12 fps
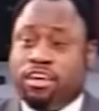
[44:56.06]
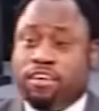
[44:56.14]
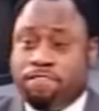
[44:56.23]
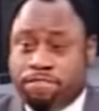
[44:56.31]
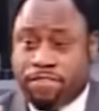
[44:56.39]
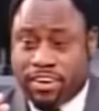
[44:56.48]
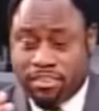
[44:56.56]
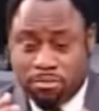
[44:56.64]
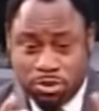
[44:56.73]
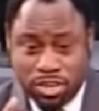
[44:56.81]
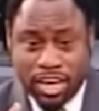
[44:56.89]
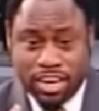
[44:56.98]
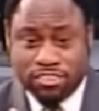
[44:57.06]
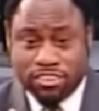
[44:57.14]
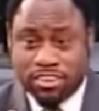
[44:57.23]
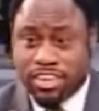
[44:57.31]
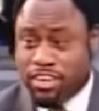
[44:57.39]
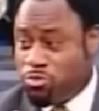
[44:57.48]
Effective
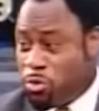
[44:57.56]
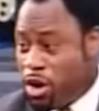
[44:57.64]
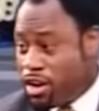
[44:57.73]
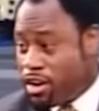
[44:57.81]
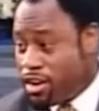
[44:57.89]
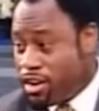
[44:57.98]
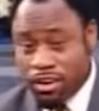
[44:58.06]
communication needs what?